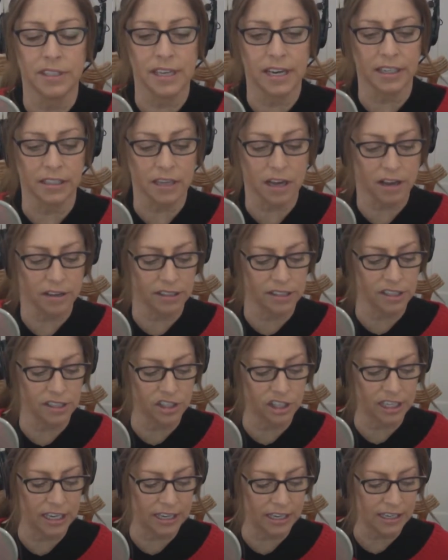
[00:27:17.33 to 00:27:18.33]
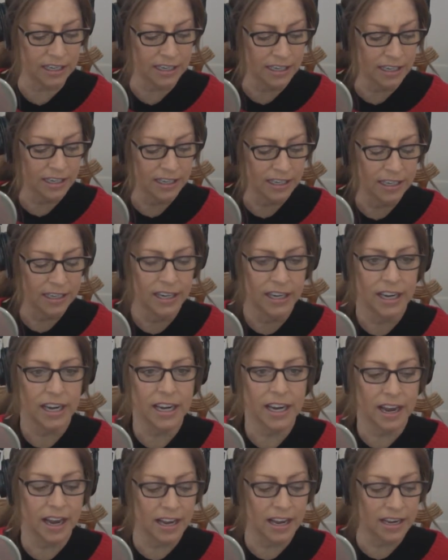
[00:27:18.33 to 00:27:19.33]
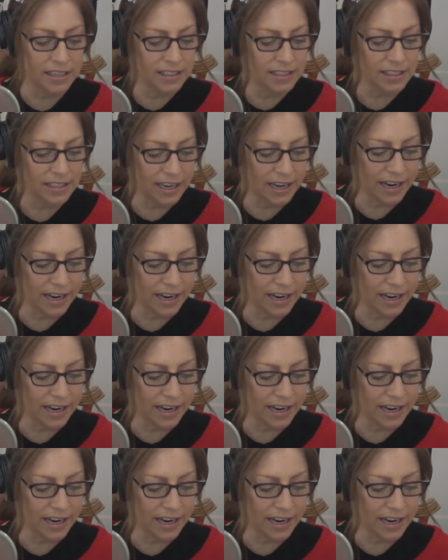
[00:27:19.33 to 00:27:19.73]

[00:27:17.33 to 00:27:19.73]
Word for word: technology. And